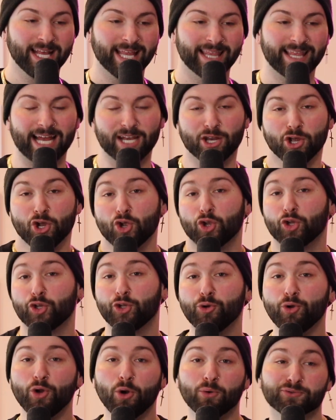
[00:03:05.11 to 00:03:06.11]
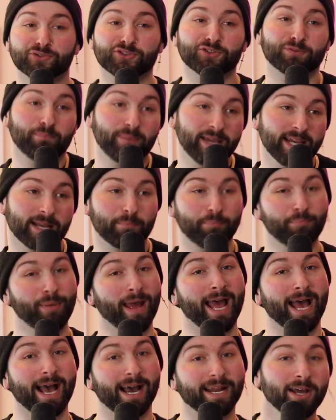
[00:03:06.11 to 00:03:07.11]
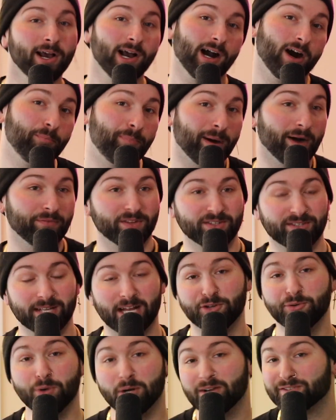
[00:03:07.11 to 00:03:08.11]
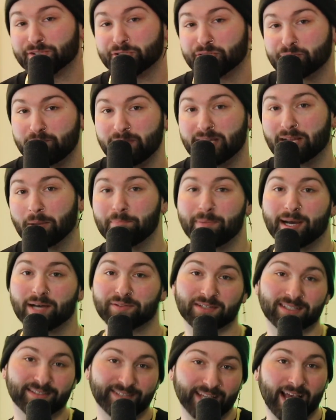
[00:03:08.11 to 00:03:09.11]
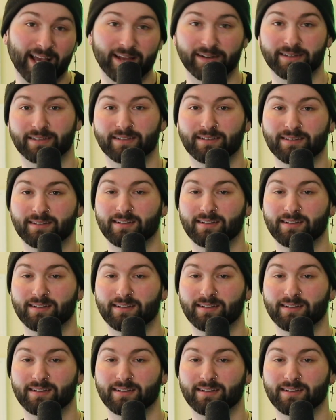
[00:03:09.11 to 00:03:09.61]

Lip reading: that you don't speak bad about the dead. You don't even speak about the dead.